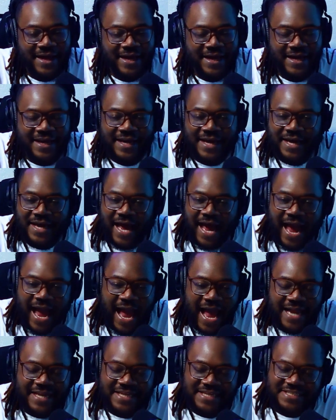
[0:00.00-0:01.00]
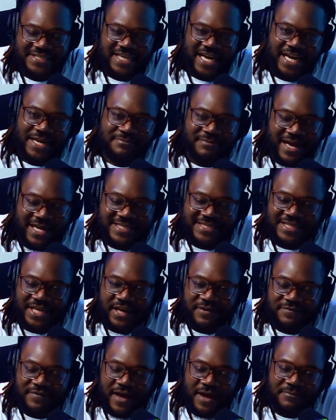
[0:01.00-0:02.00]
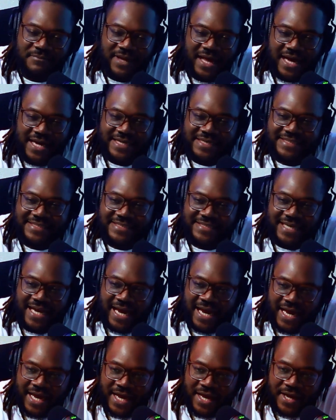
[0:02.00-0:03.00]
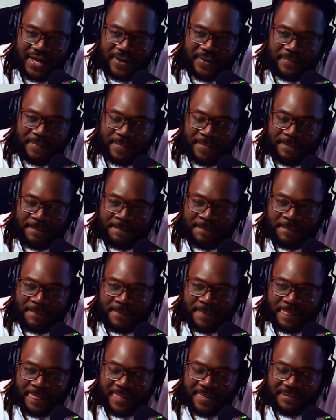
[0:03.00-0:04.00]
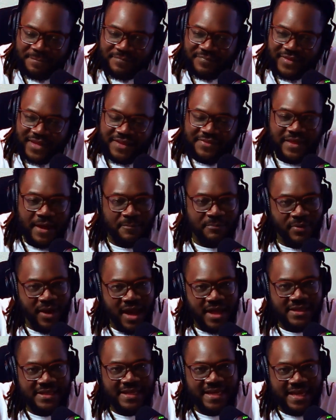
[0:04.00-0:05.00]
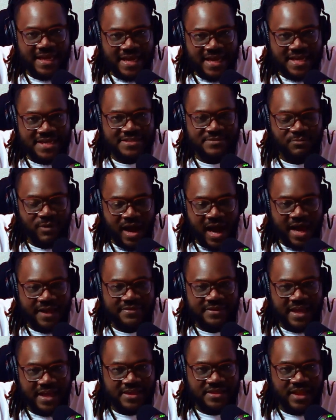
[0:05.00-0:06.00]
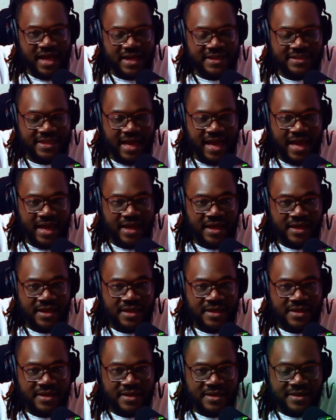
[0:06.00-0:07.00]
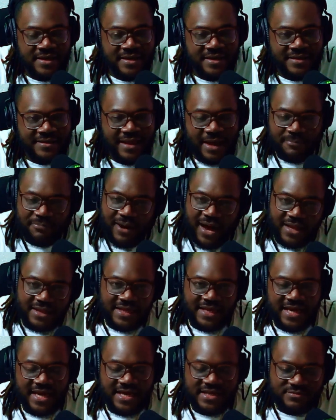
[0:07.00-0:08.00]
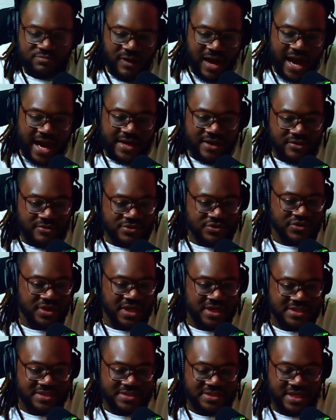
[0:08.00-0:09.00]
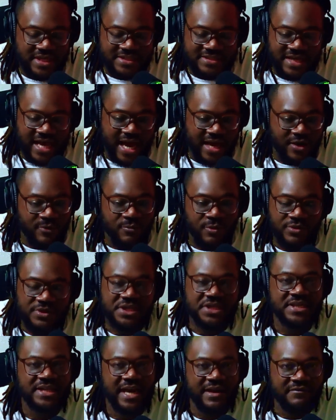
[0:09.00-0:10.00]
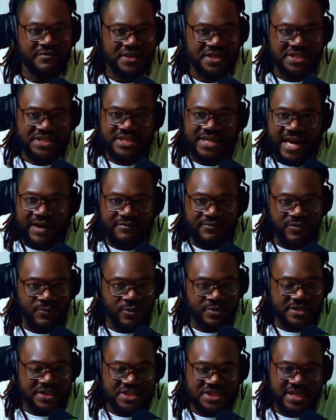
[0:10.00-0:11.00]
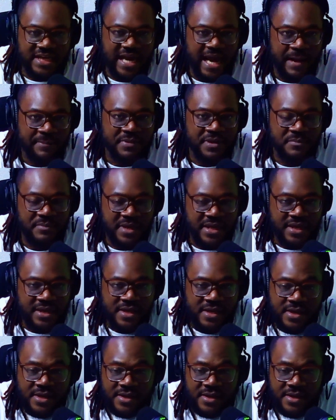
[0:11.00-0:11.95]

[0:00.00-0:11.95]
And I had to check myself. I'm like, damn. That probably is why I think like that. That probably is why I don't trust, because I don't want to never want the shit happen to me.